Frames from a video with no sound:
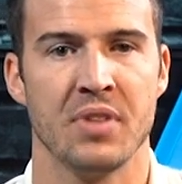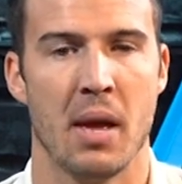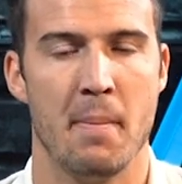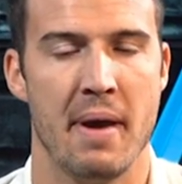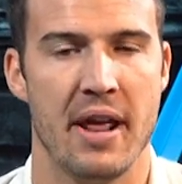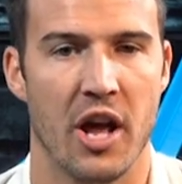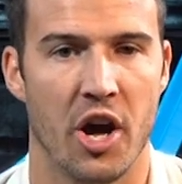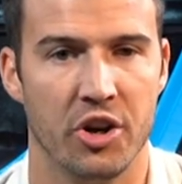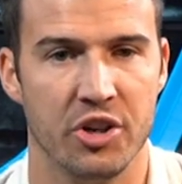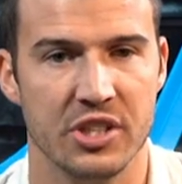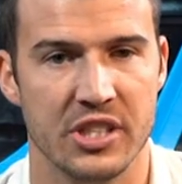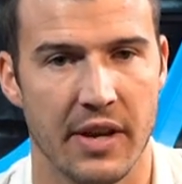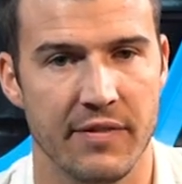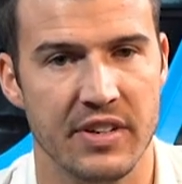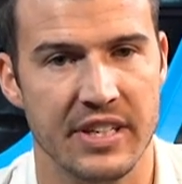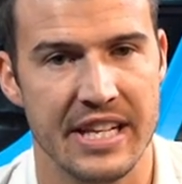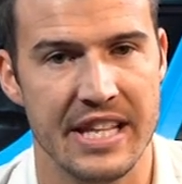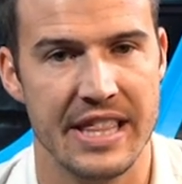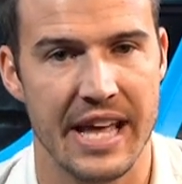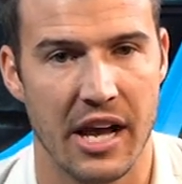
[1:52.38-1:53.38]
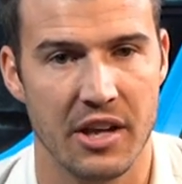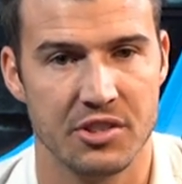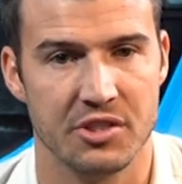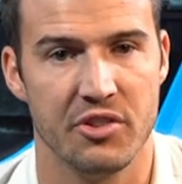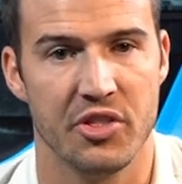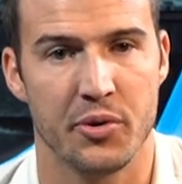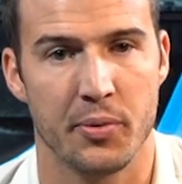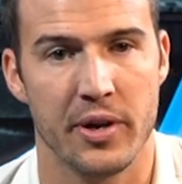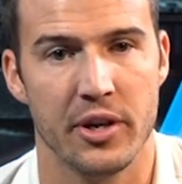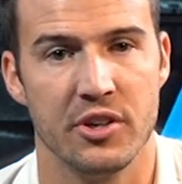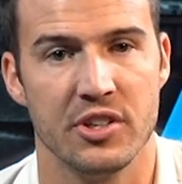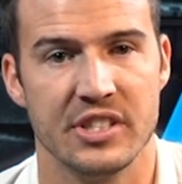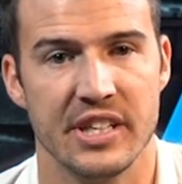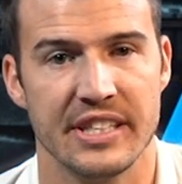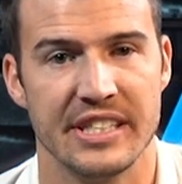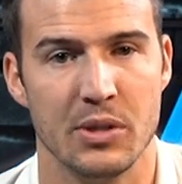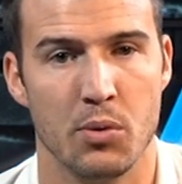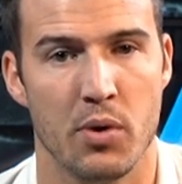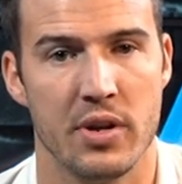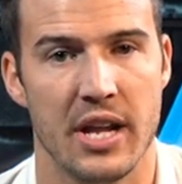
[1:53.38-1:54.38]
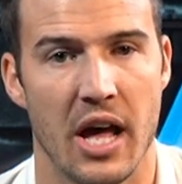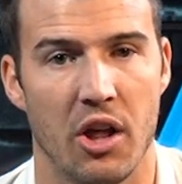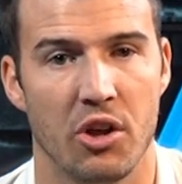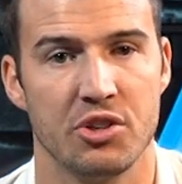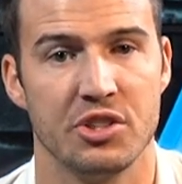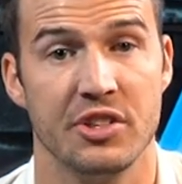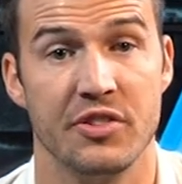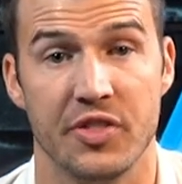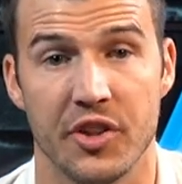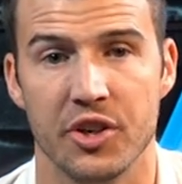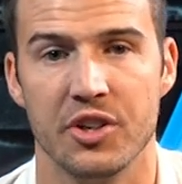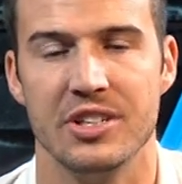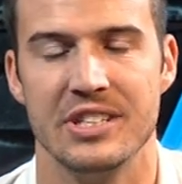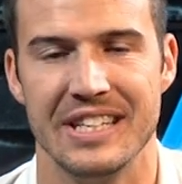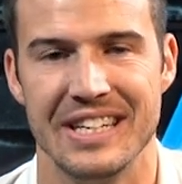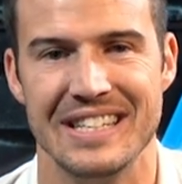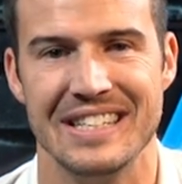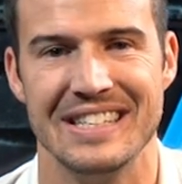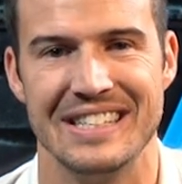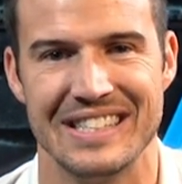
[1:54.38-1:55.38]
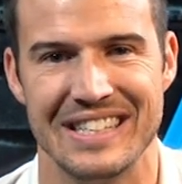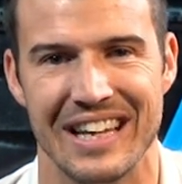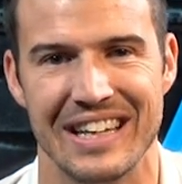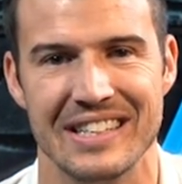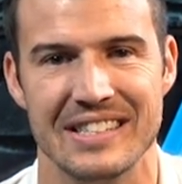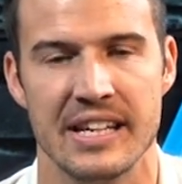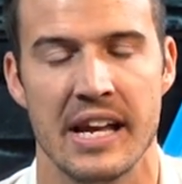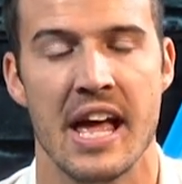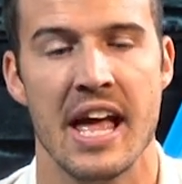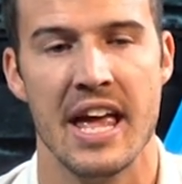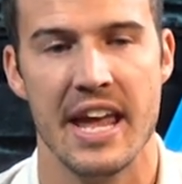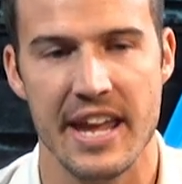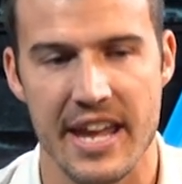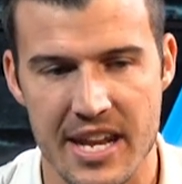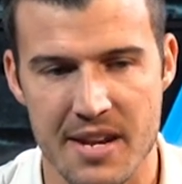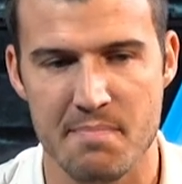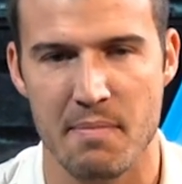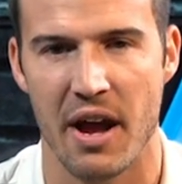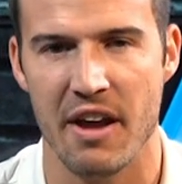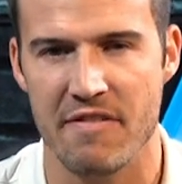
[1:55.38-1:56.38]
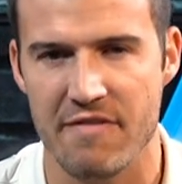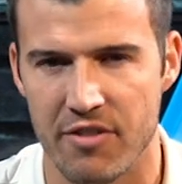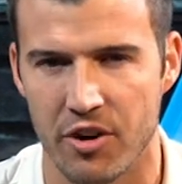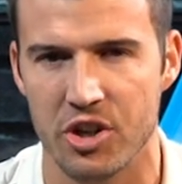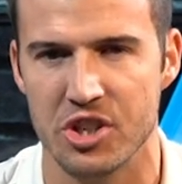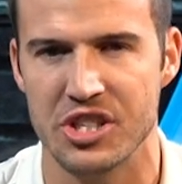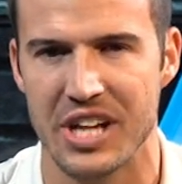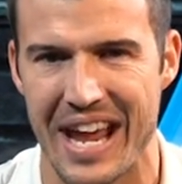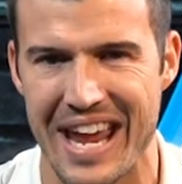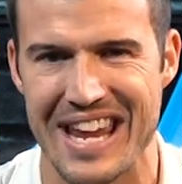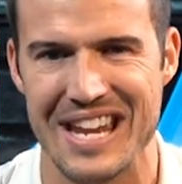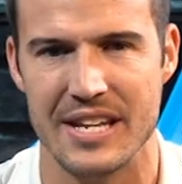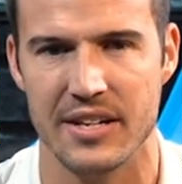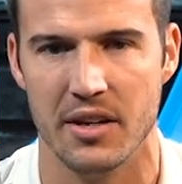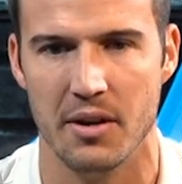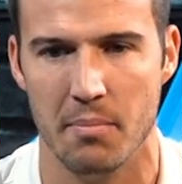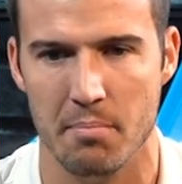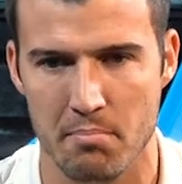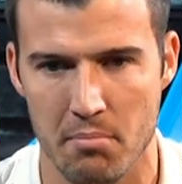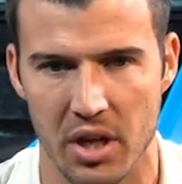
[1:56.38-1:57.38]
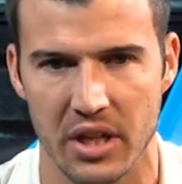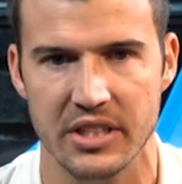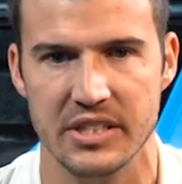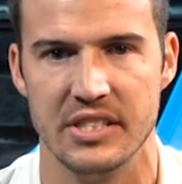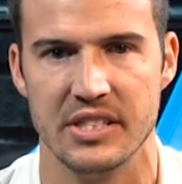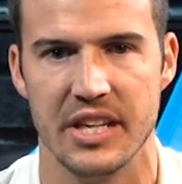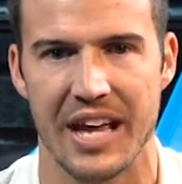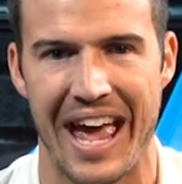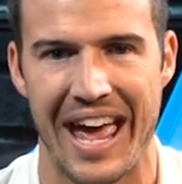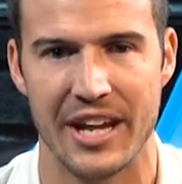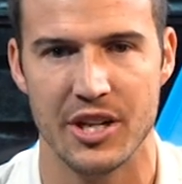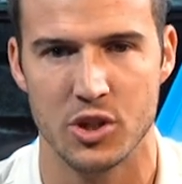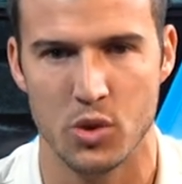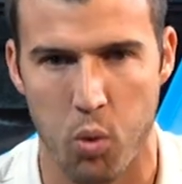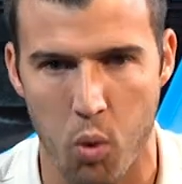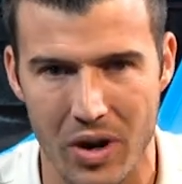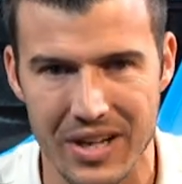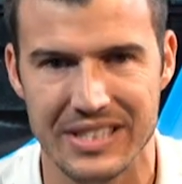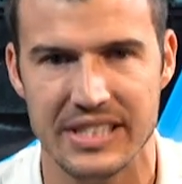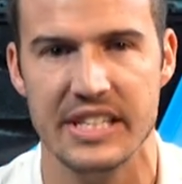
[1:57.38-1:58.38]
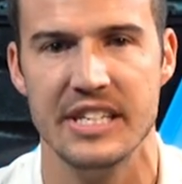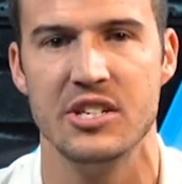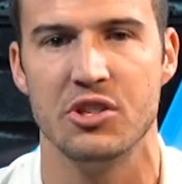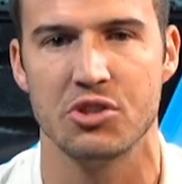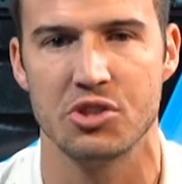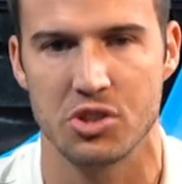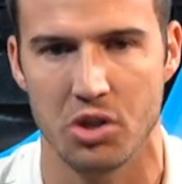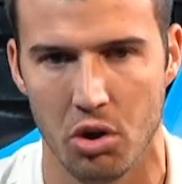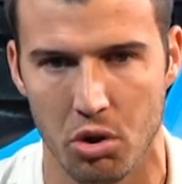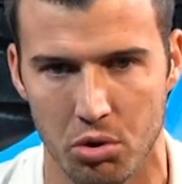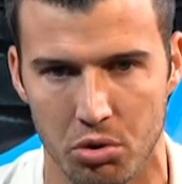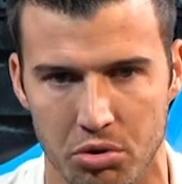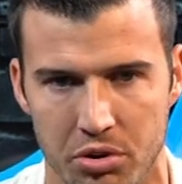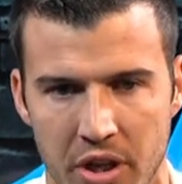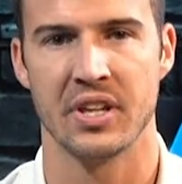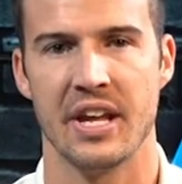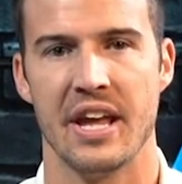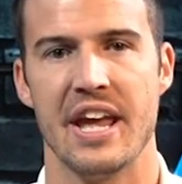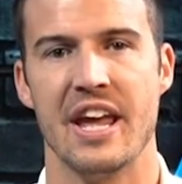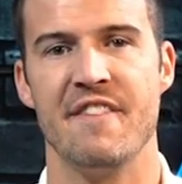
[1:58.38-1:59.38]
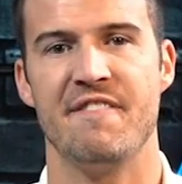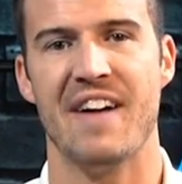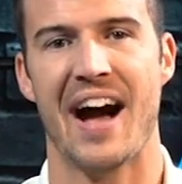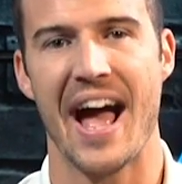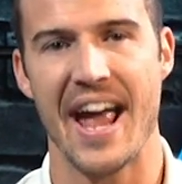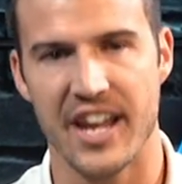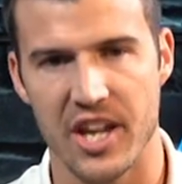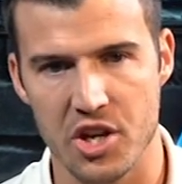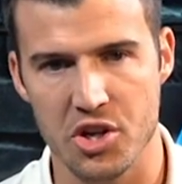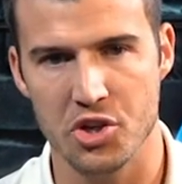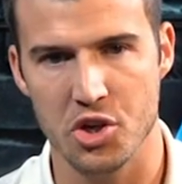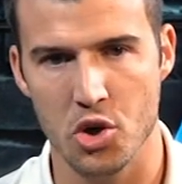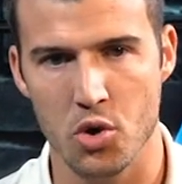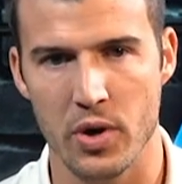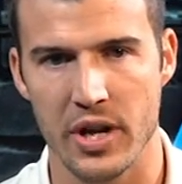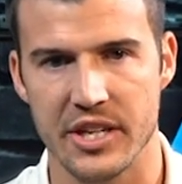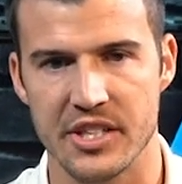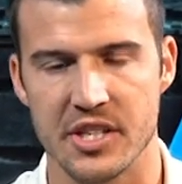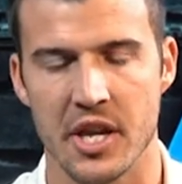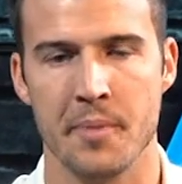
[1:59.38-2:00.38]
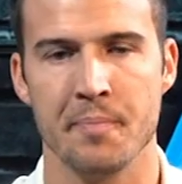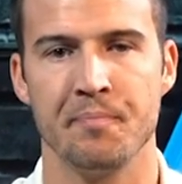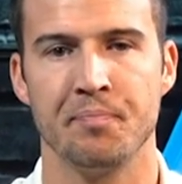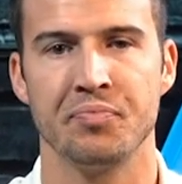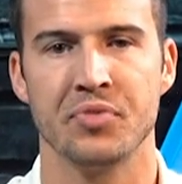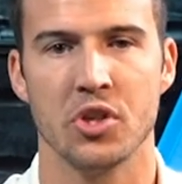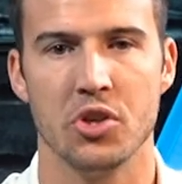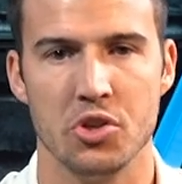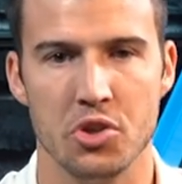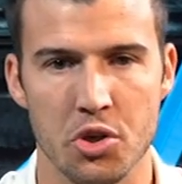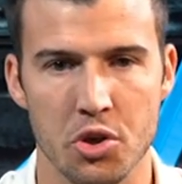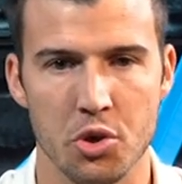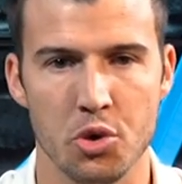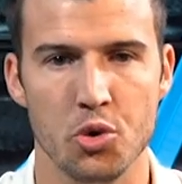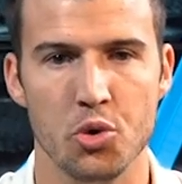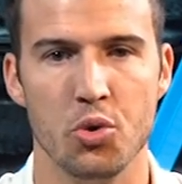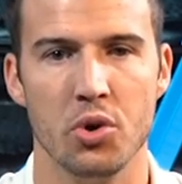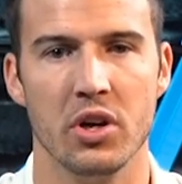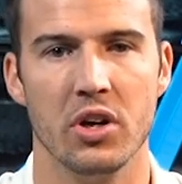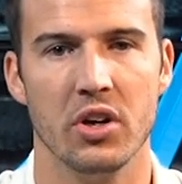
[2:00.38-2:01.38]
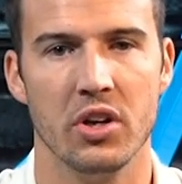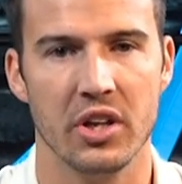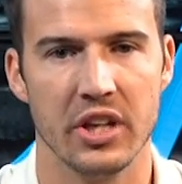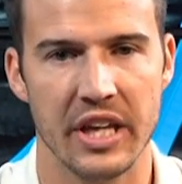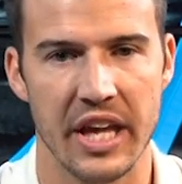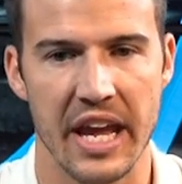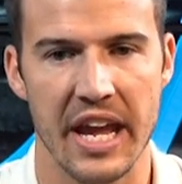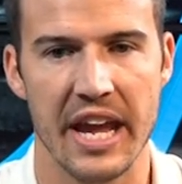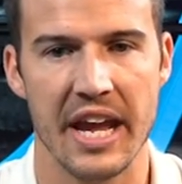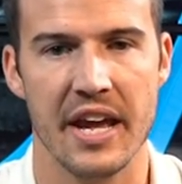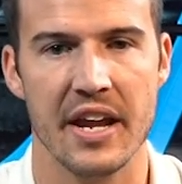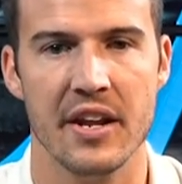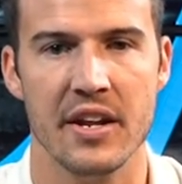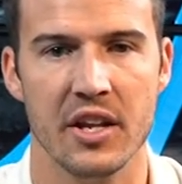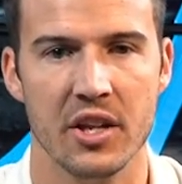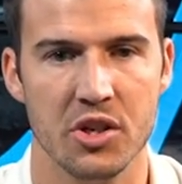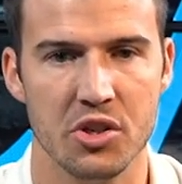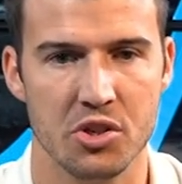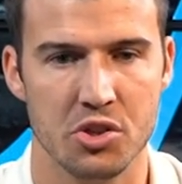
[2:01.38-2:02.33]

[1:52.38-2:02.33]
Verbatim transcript: and made $117,361.13 in my first eight months at 20 years old. If I can do it, you can